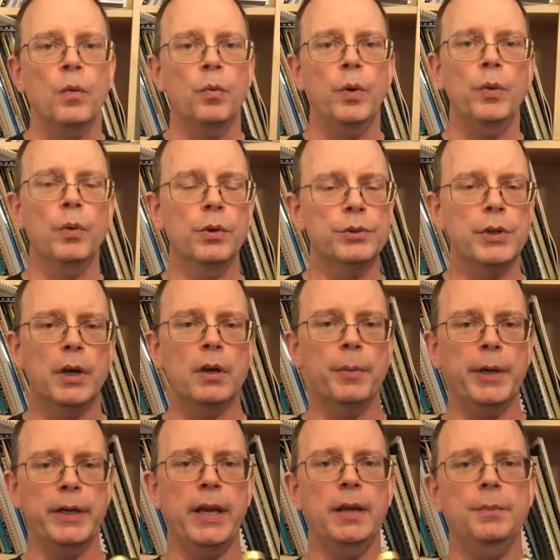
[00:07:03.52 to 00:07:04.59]
We won't talk
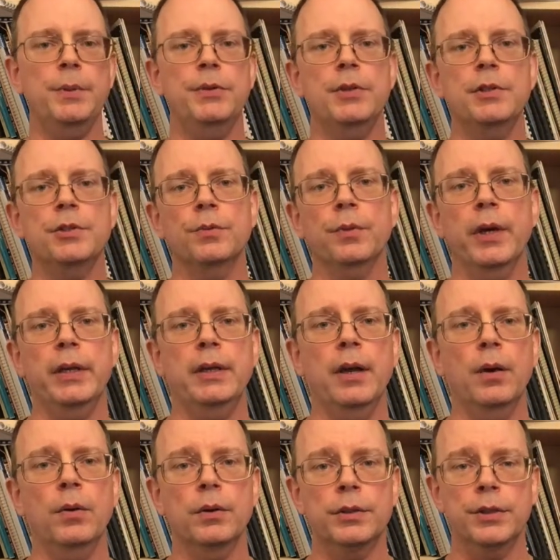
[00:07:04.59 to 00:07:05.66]
about hand position right
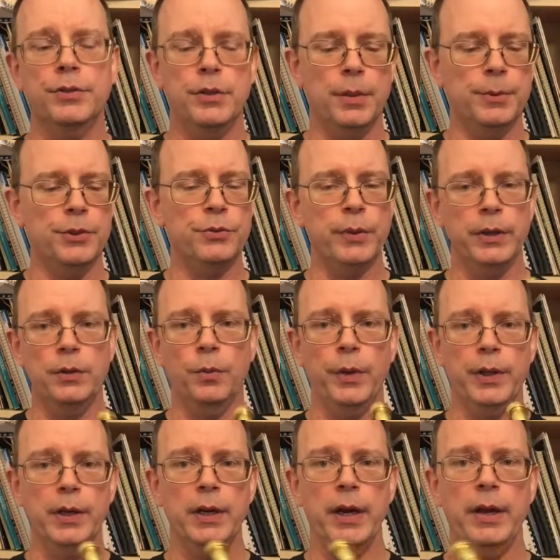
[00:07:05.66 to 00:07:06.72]
now. I'll just demonstrate the
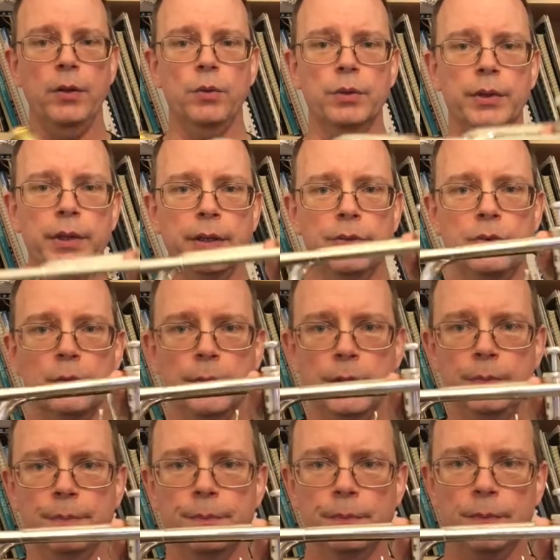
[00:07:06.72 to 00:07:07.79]
way that I hold the instrument.